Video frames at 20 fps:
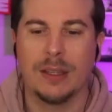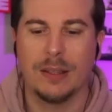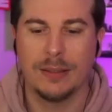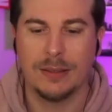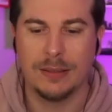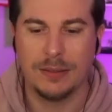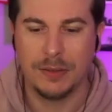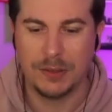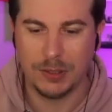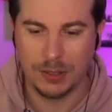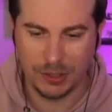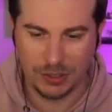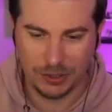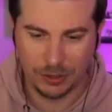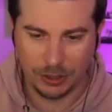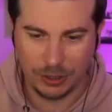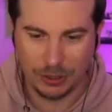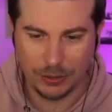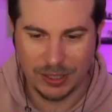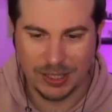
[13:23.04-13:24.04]
Surge
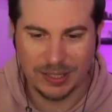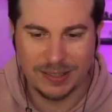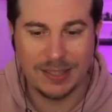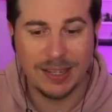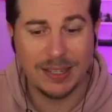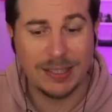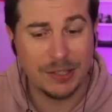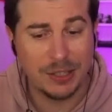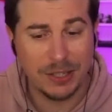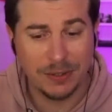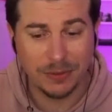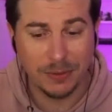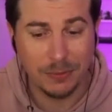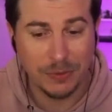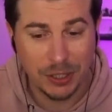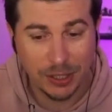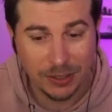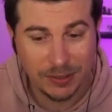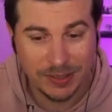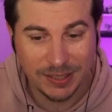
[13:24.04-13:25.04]
yoinks the energy from
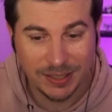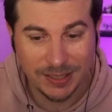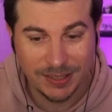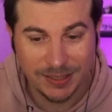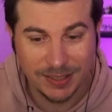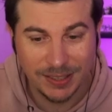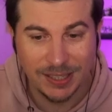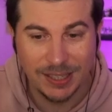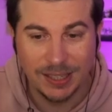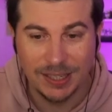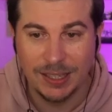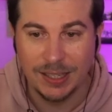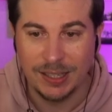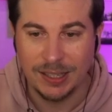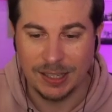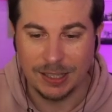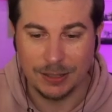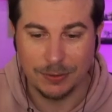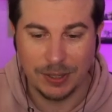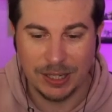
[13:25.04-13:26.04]
Jolteon.
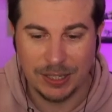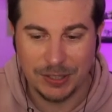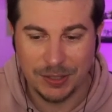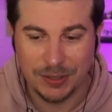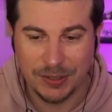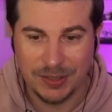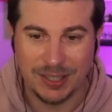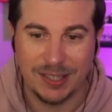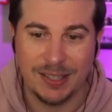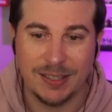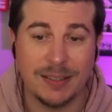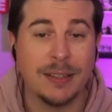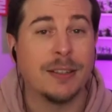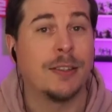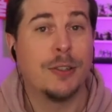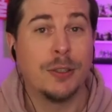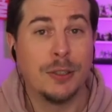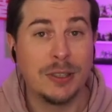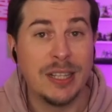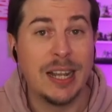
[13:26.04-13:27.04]
And Raichu says,
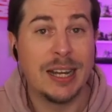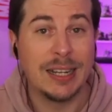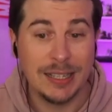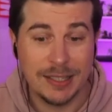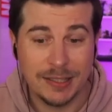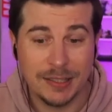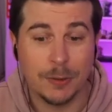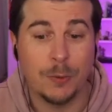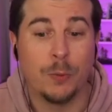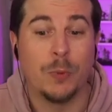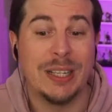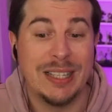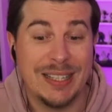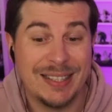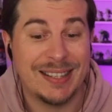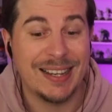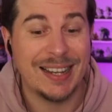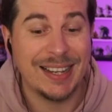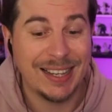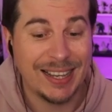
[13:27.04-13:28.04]
good night,
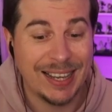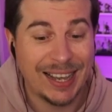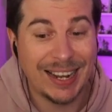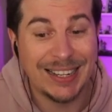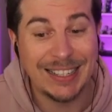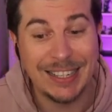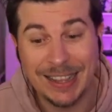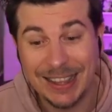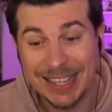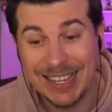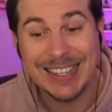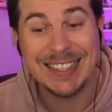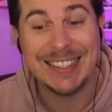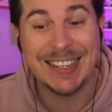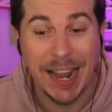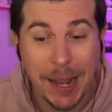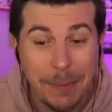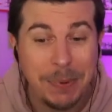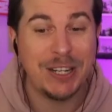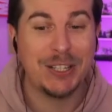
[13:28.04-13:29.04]
Weezing. And the
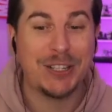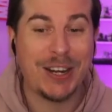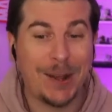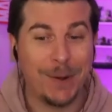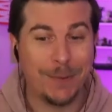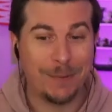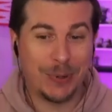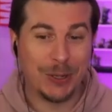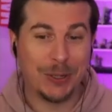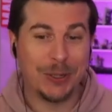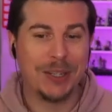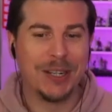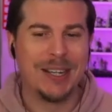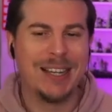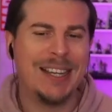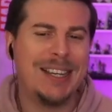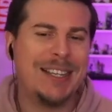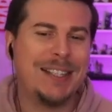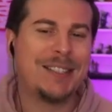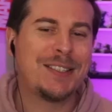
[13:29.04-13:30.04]
damage output
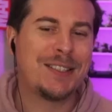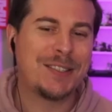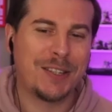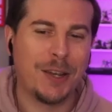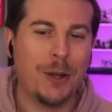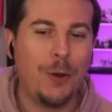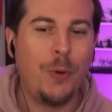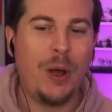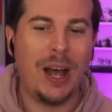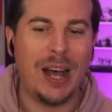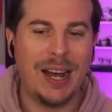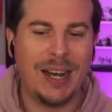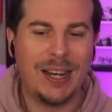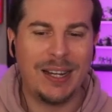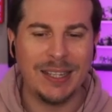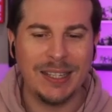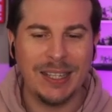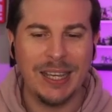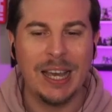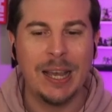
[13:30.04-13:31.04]
is so
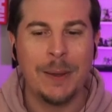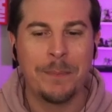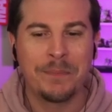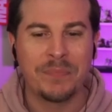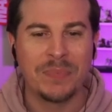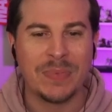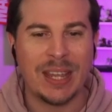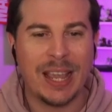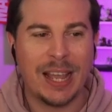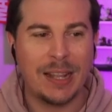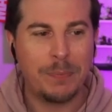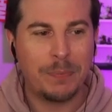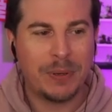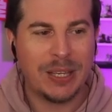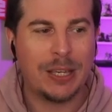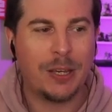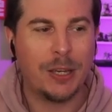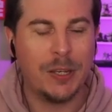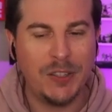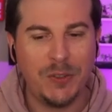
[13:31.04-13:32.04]
high. And
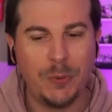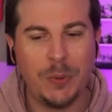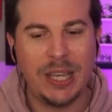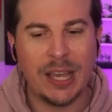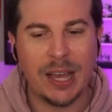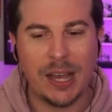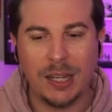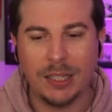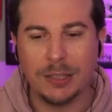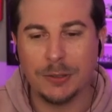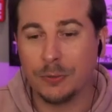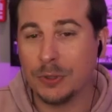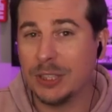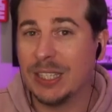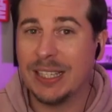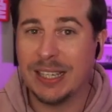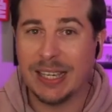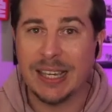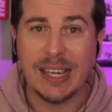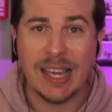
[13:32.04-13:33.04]
because we aren't
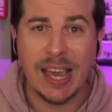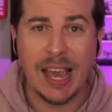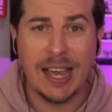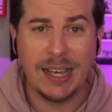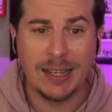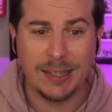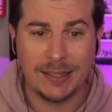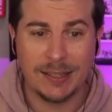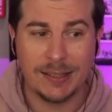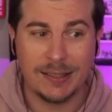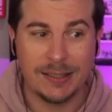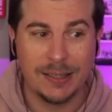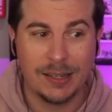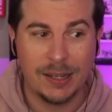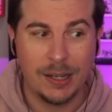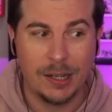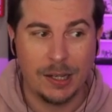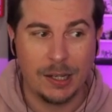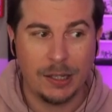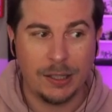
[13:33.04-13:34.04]
running EX,
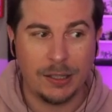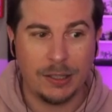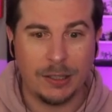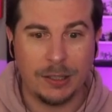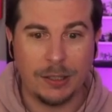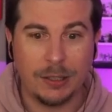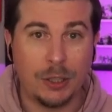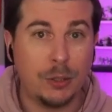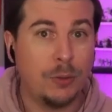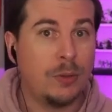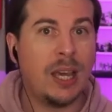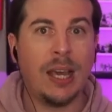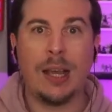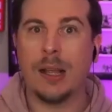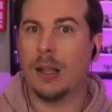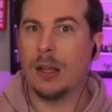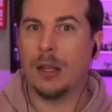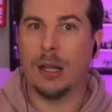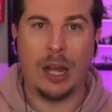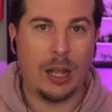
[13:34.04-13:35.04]
you get
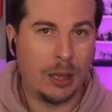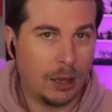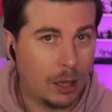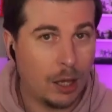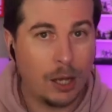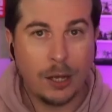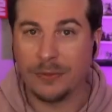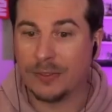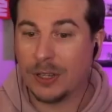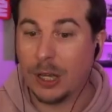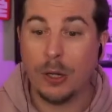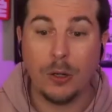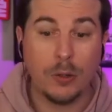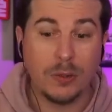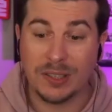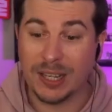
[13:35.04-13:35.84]
a lot of goes.